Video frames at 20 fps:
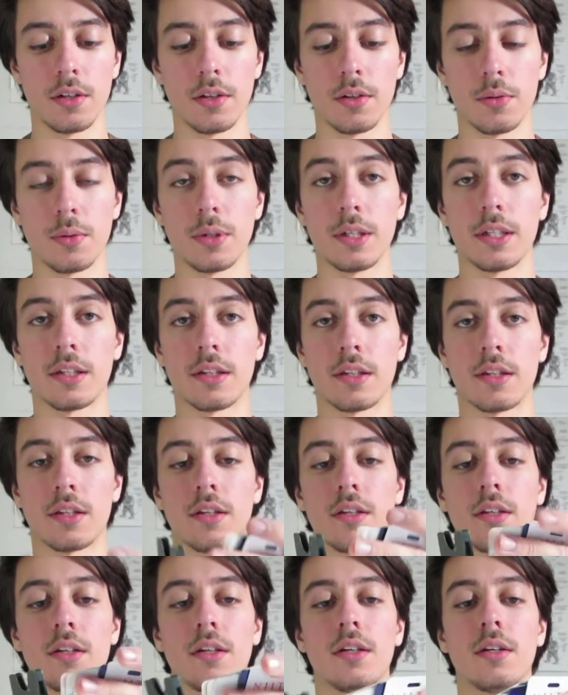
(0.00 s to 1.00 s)
with
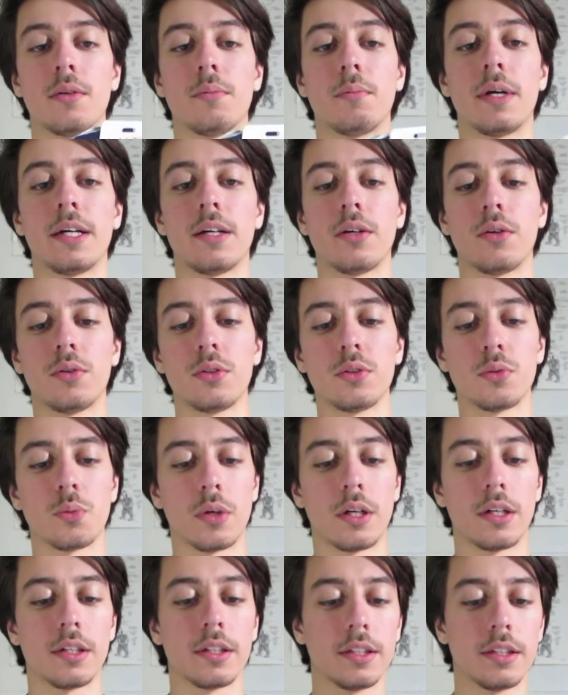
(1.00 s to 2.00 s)
my old
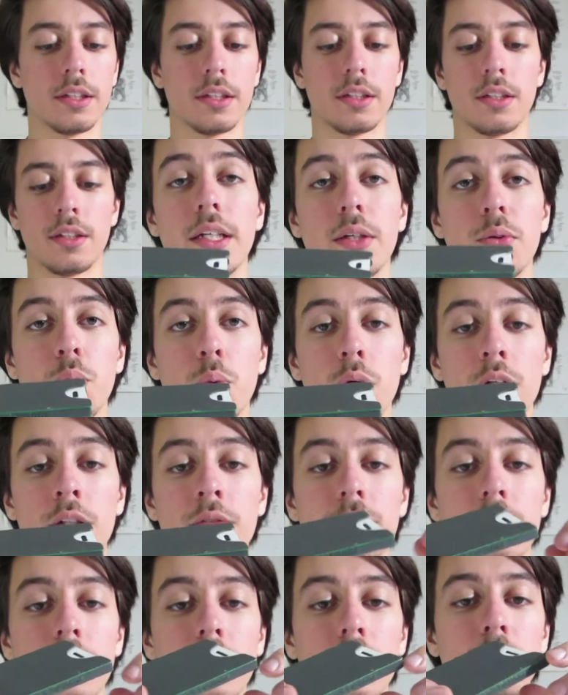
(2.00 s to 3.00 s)
wallet, it would
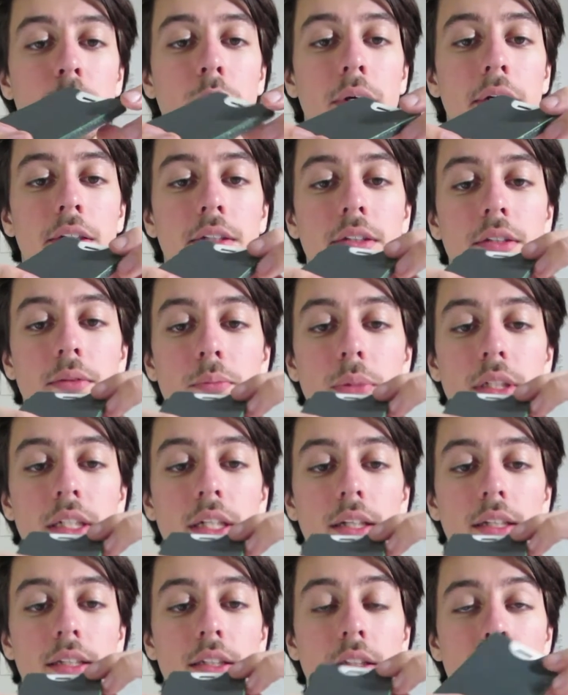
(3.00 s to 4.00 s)
work very well
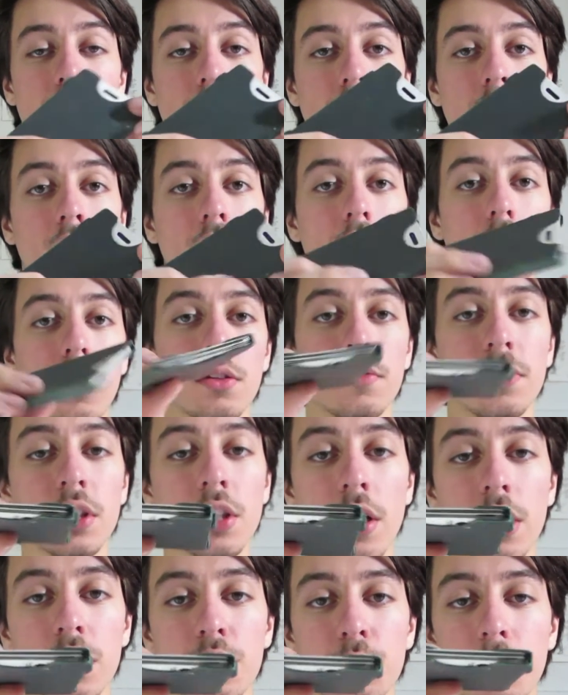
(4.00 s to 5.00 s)
because all of the
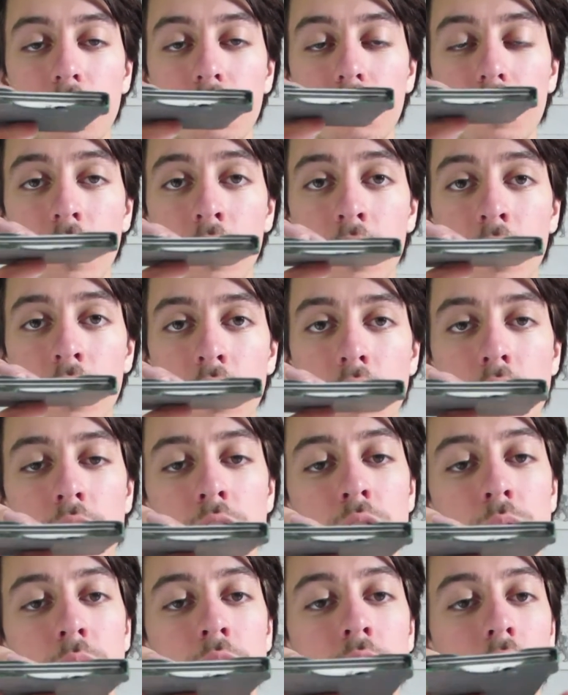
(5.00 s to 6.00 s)
cards would be very close
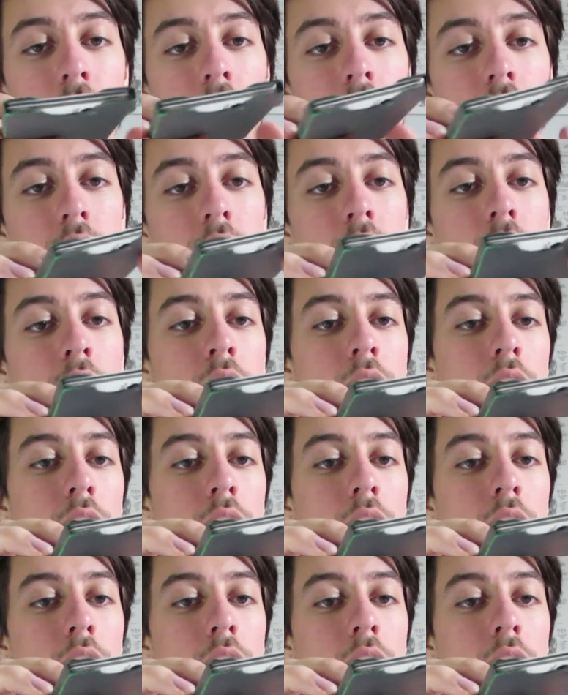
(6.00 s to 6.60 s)
to each other,